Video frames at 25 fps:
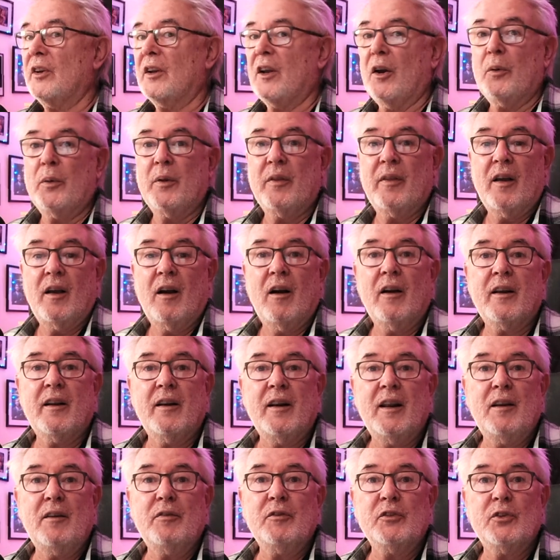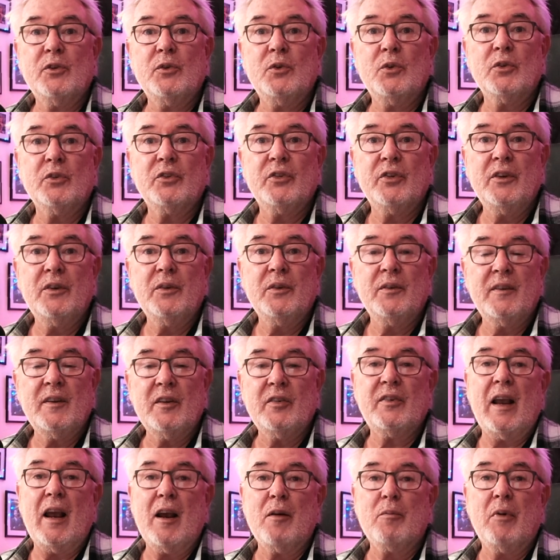that go with it. I can even talk to
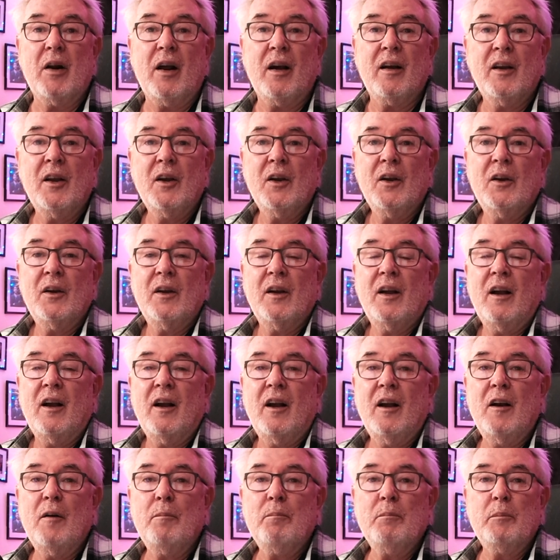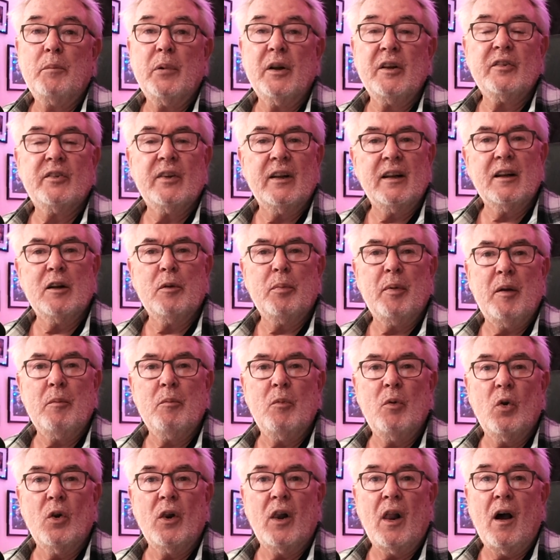this camera, um, but it's a little
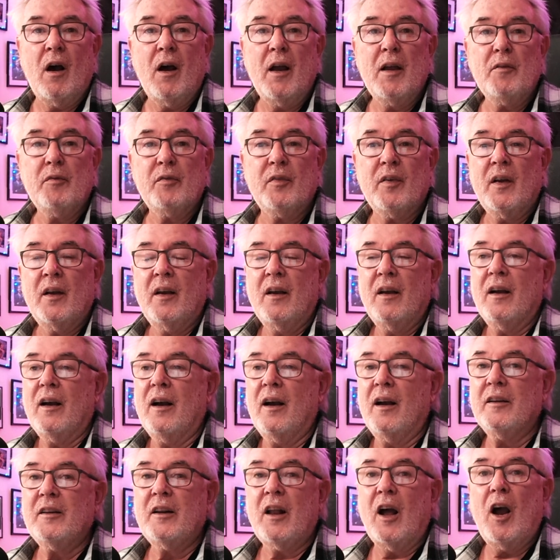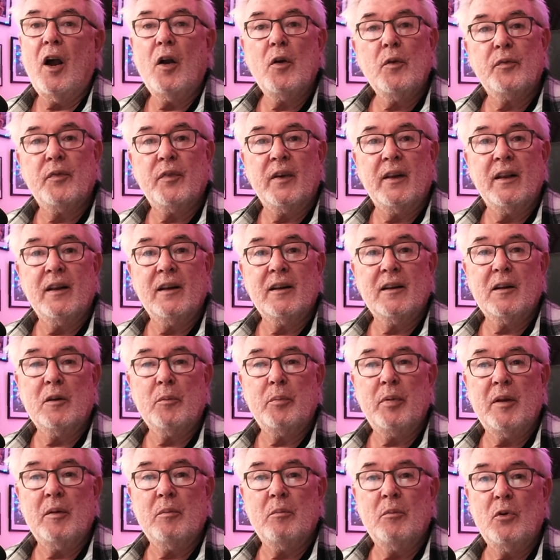bit more live and hopefully a
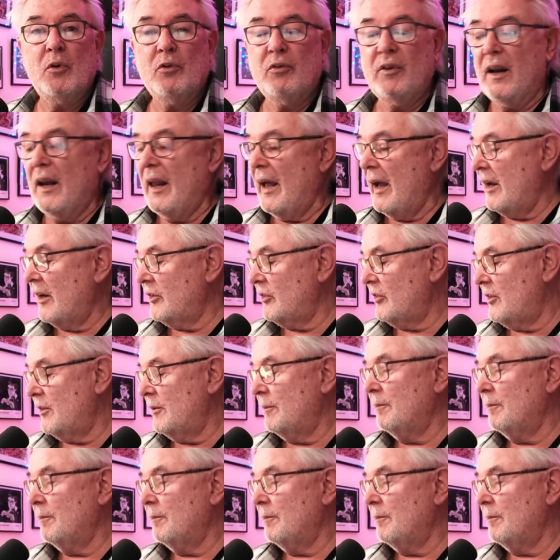little bit more relaxed.